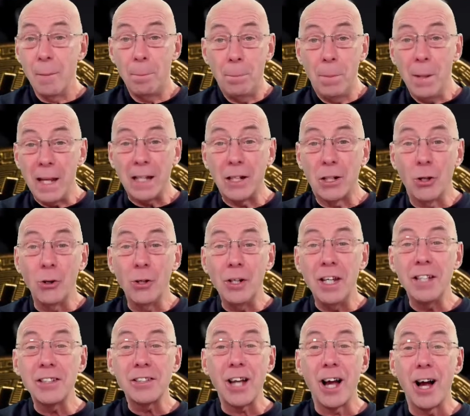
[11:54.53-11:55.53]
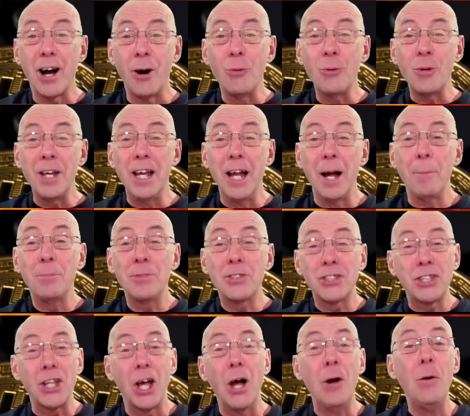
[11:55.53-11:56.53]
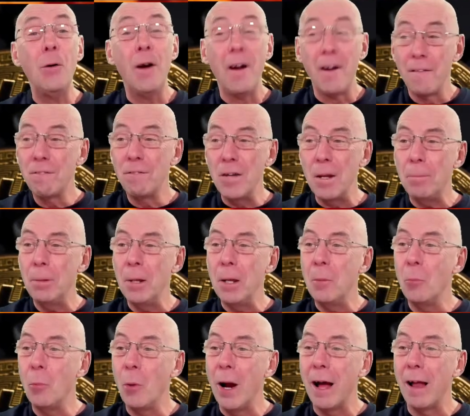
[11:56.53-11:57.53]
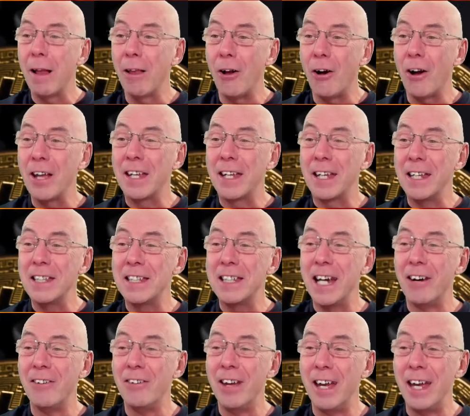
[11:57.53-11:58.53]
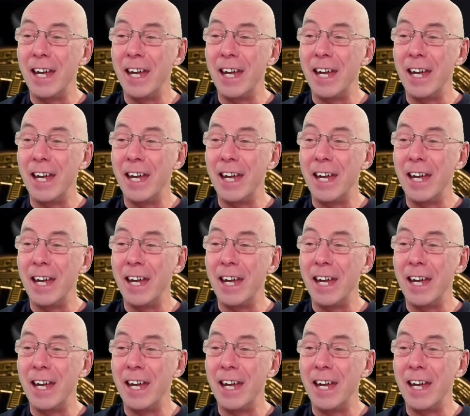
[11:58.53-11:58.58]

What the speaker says: Bitcoin is holding up so flipping well, I can tell you,